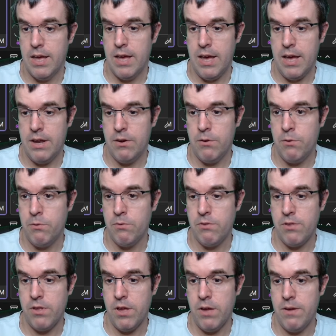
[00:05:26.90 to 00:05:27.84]
and
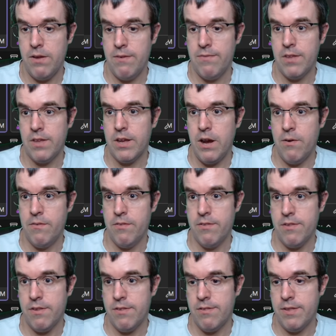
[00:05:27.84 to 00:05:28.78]
also if the
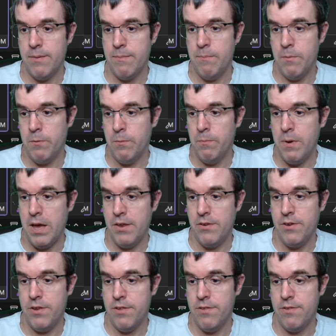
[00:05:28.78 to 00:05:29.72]
currency symbol
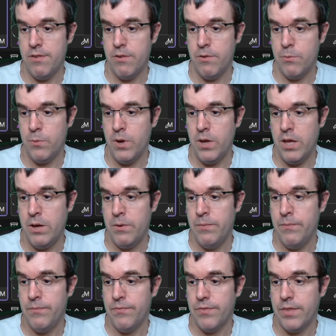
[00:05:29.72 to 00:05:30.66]
matches as
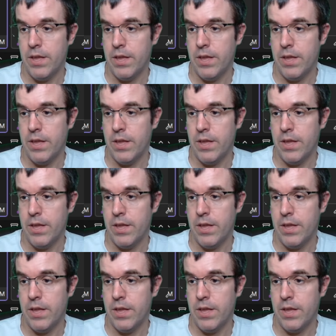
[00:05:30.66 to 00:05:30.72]
well,